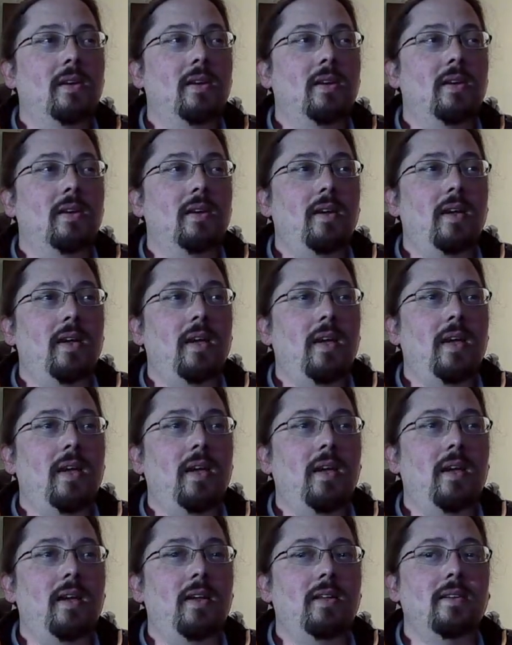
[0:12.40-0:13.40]

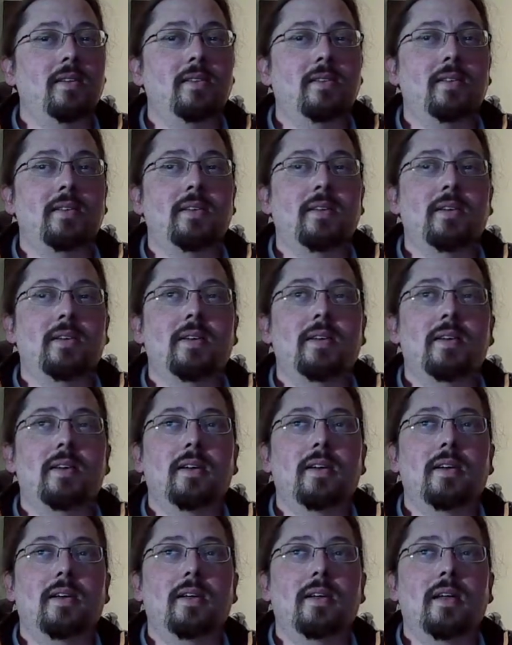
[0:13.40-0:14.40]
And
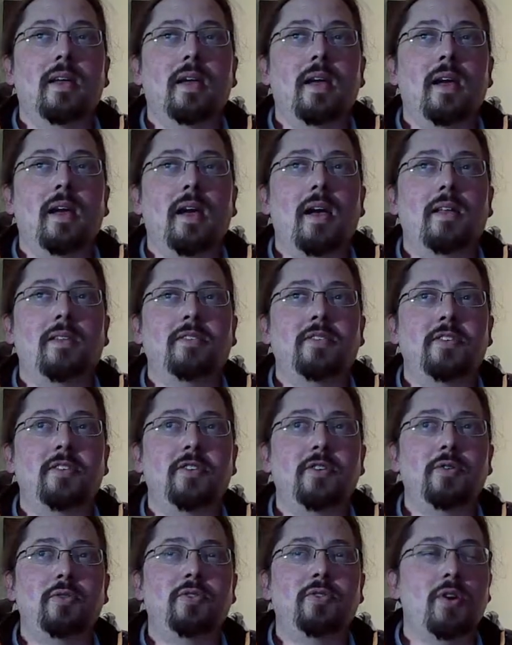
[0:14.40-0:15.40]
to
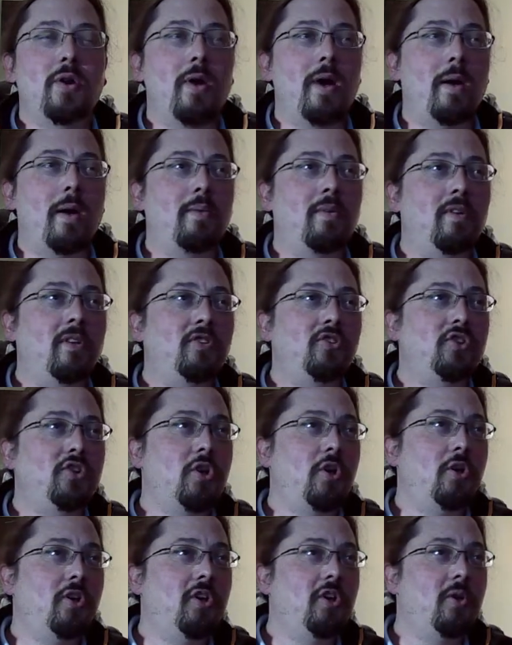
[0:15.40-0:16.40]
do so, I'm going to
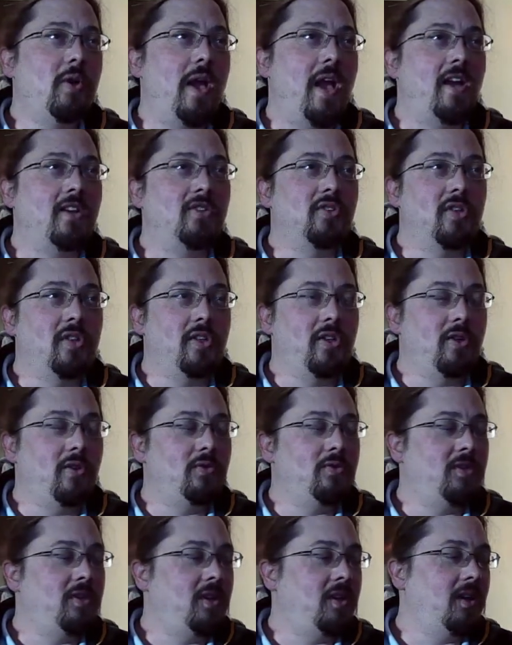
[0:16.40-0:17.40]
show you actually
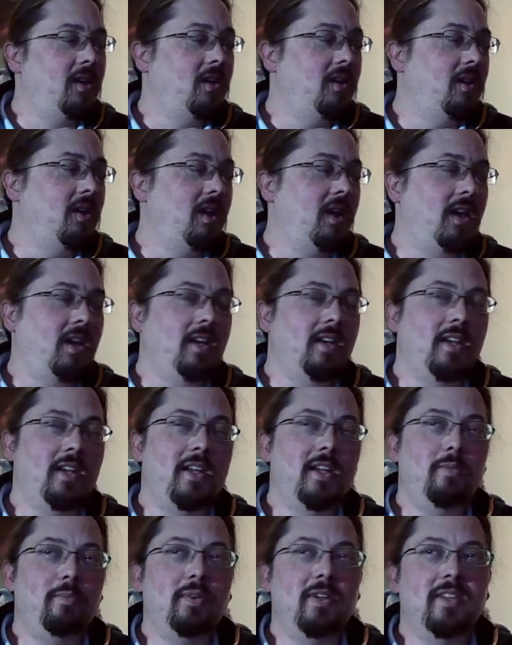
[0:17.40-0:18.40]
using a
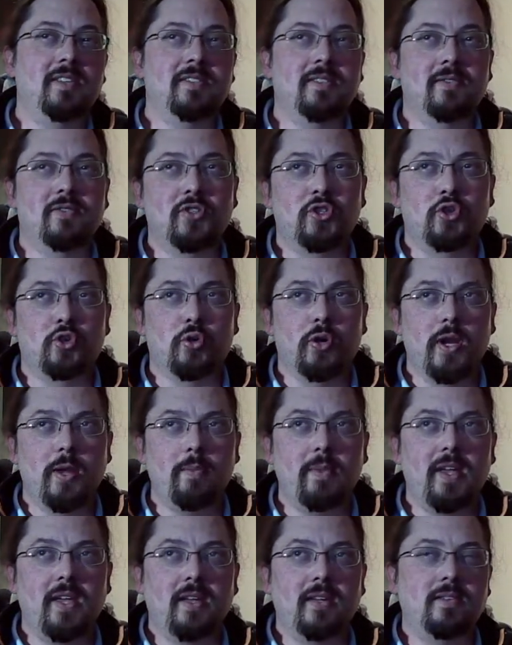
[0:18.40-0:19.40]
neat piece of
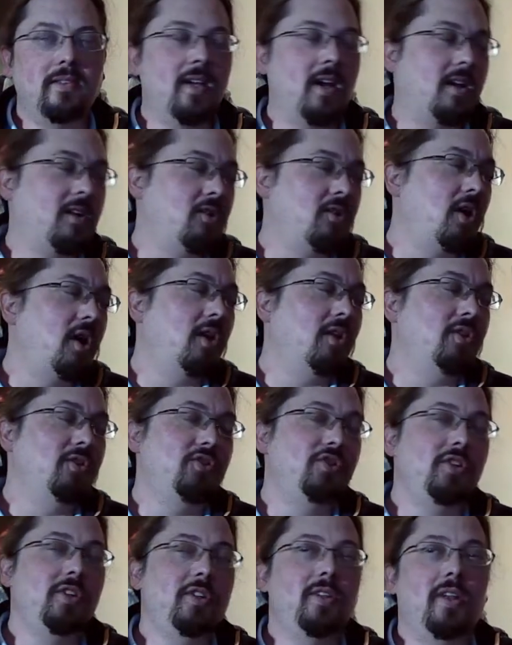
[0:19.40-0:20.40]
streaming
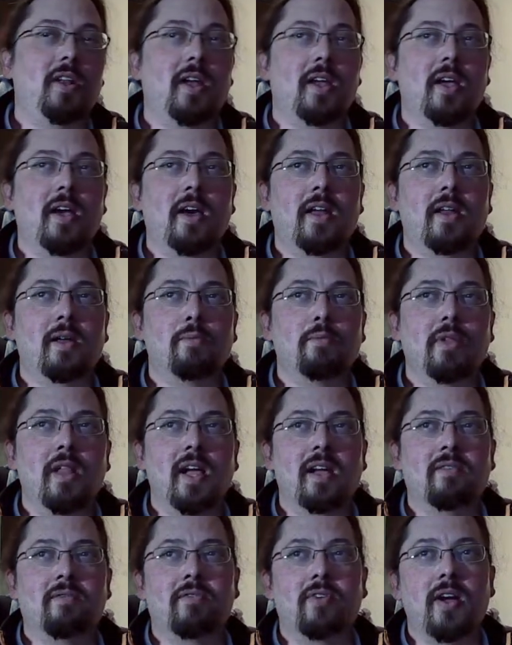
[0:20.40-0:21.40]
technology that I got on Black
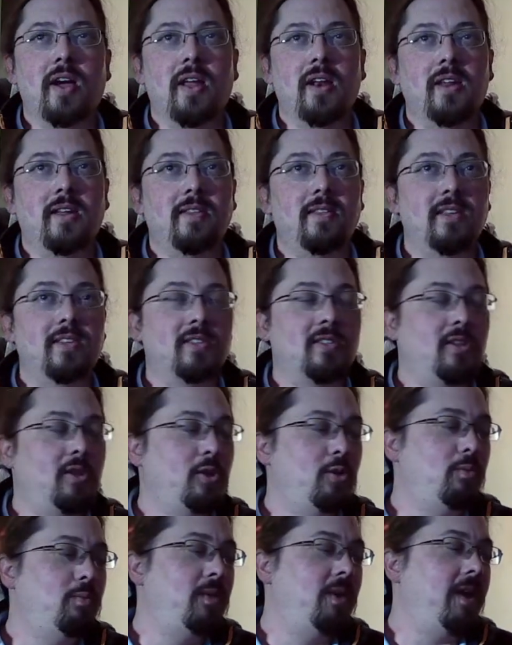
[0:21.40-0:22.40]
Friday, this
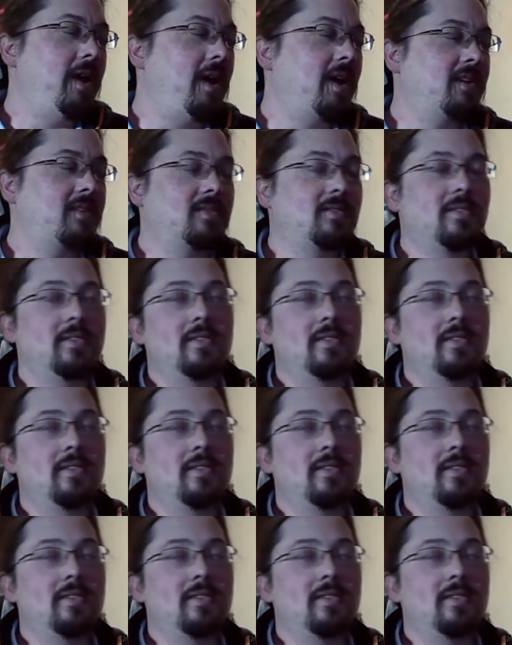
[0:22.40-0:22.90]
Loupedeck.